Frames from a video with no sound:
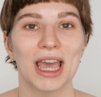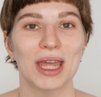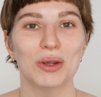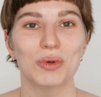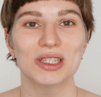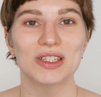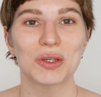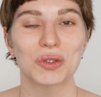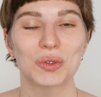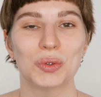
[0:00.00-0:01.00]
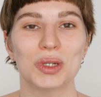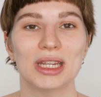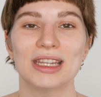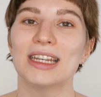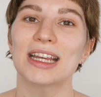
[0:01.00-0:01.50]
And I will see you soon
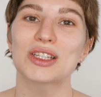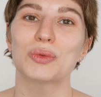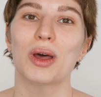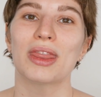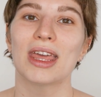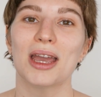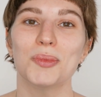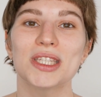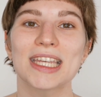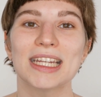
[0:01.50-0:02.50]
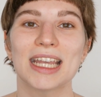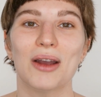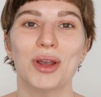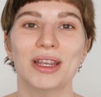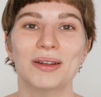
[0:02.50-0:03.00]
in the next one. Happy skin
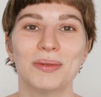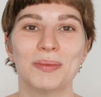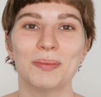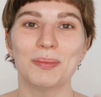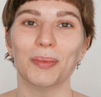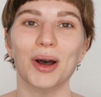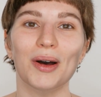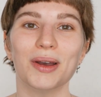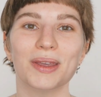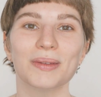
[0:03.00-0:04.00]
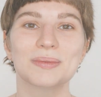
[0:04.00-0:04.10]
caring! Bye.